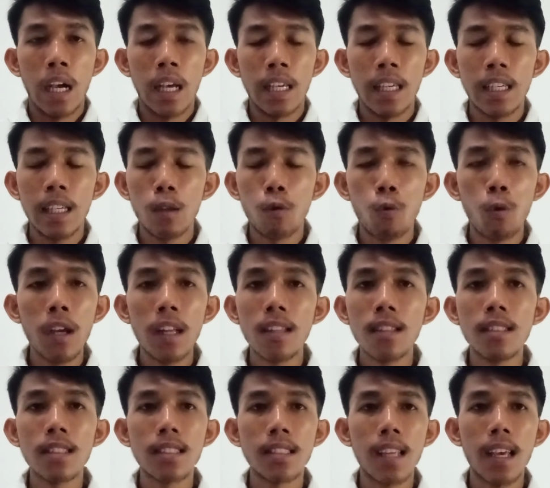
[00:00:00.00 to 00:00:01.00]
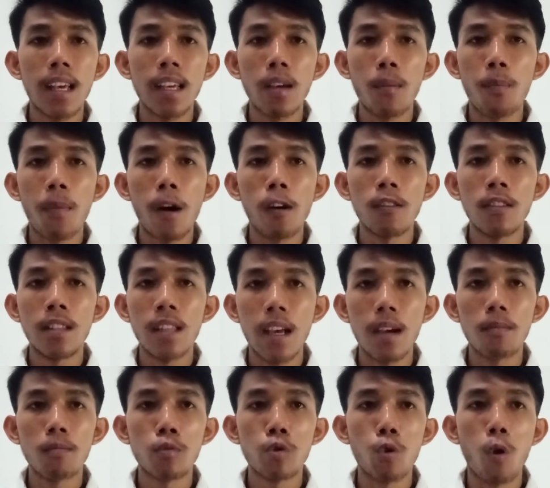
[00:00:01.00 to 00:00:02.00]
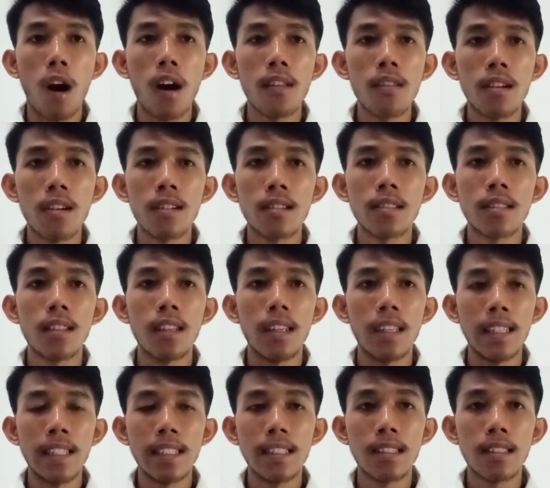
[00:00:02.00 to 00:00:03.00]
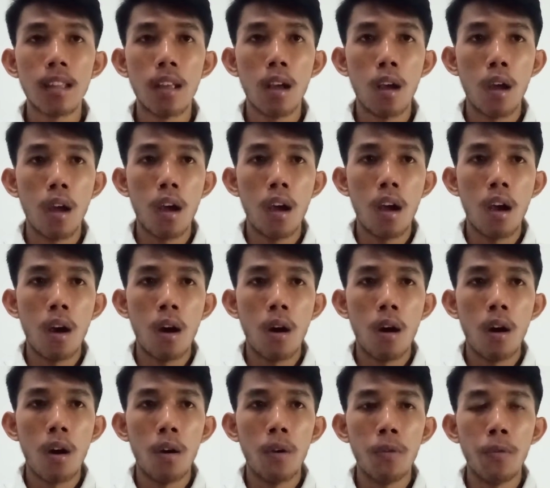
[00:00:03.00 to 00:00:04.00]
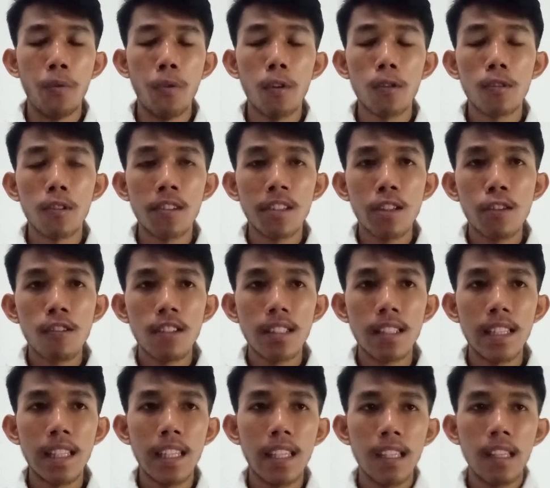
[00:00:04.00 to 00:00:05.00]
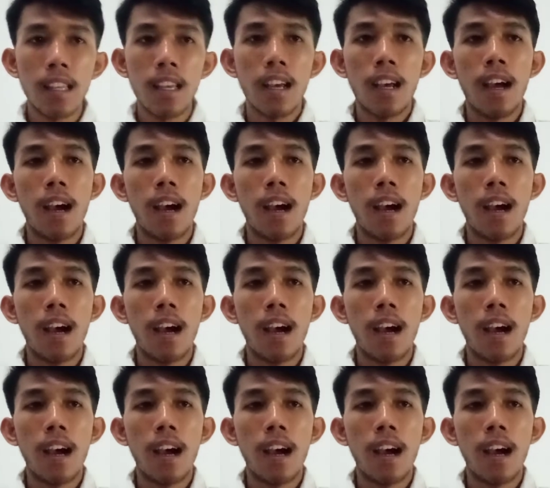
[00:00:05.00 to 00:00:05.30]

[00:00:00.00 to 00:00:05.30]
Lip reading: he will say about them to others is notoriously